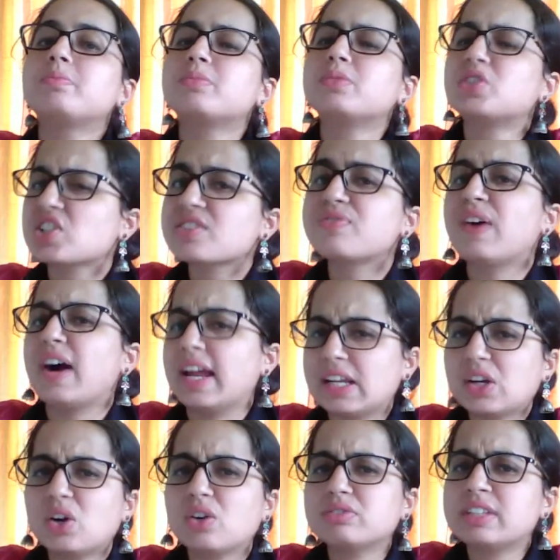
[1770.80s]
just
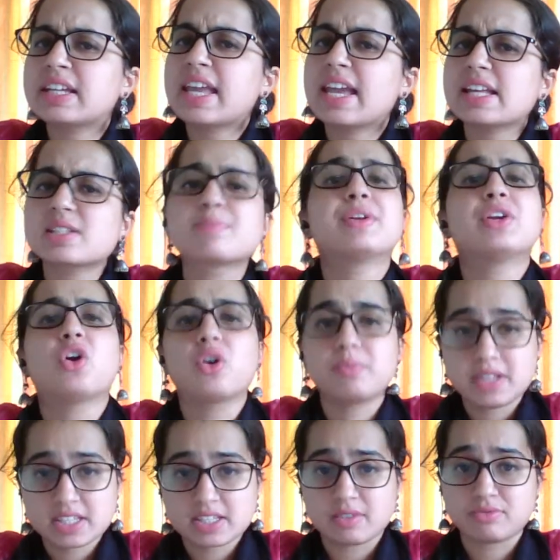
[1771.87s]
filing of the case may not
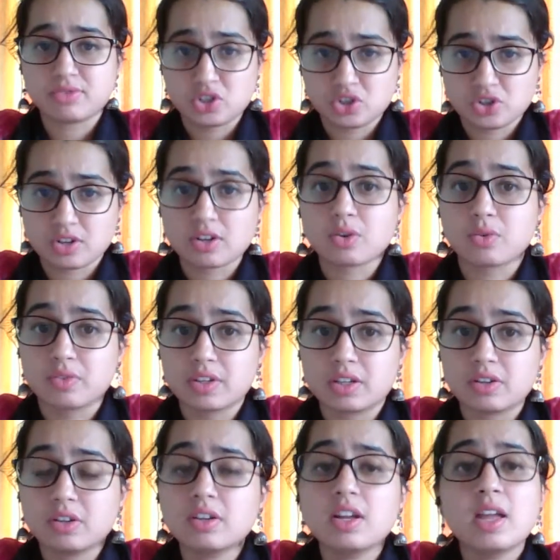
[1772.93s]
be sufficient over
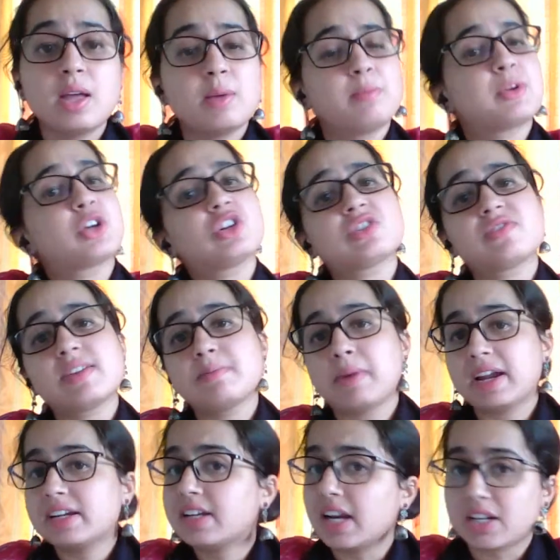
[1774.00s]
here, because we
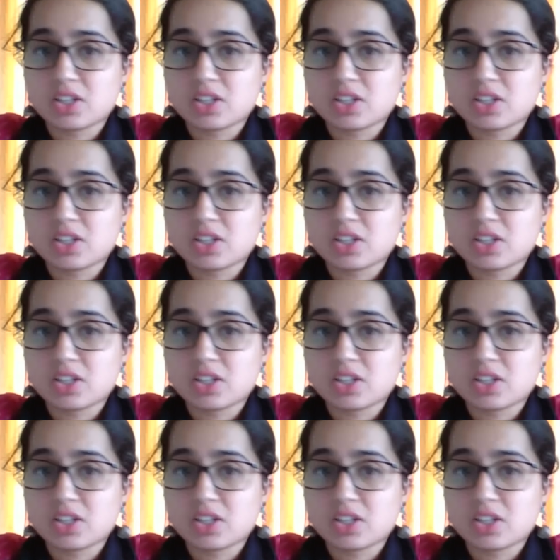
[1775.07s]
might